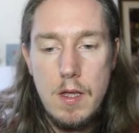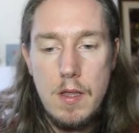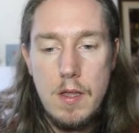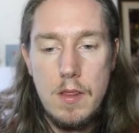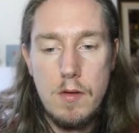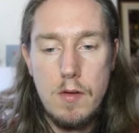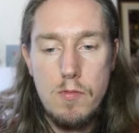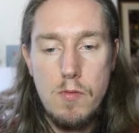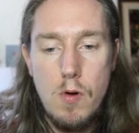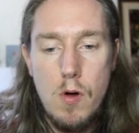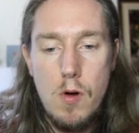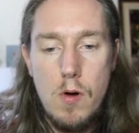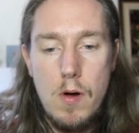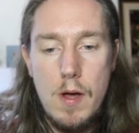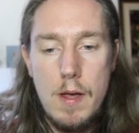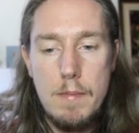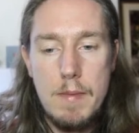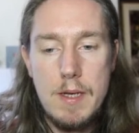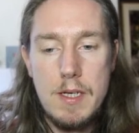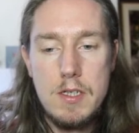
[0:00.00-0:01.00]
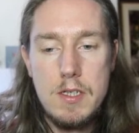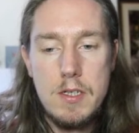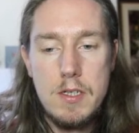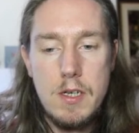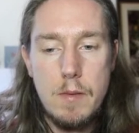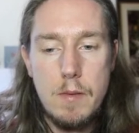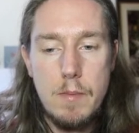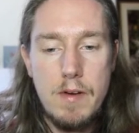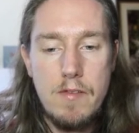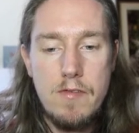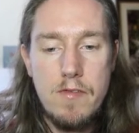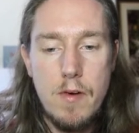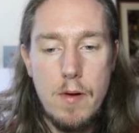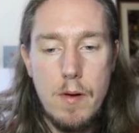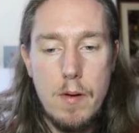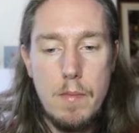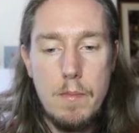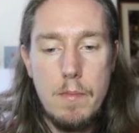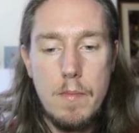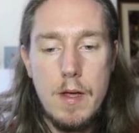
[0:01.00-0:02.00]
the raw image coming
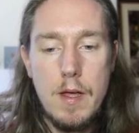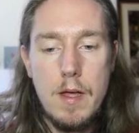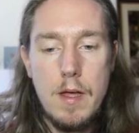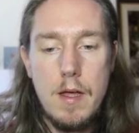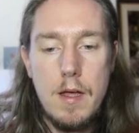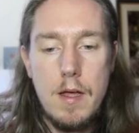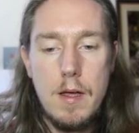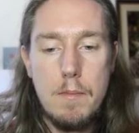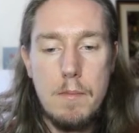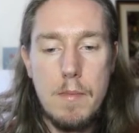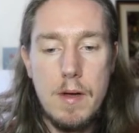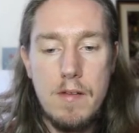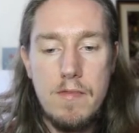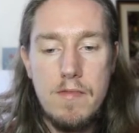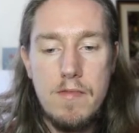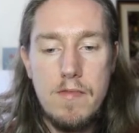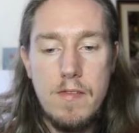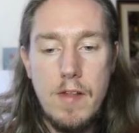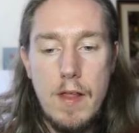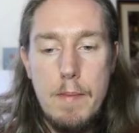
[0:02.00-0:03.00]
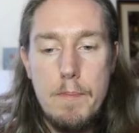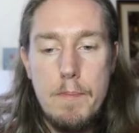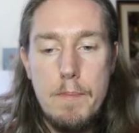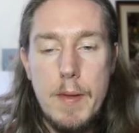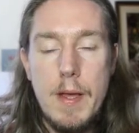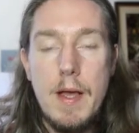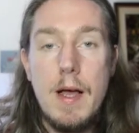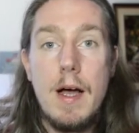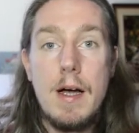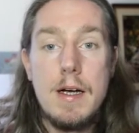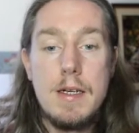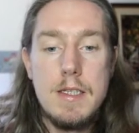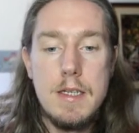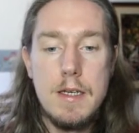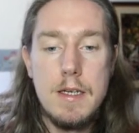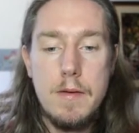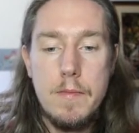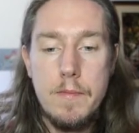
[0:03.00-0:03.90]
from my flip actor,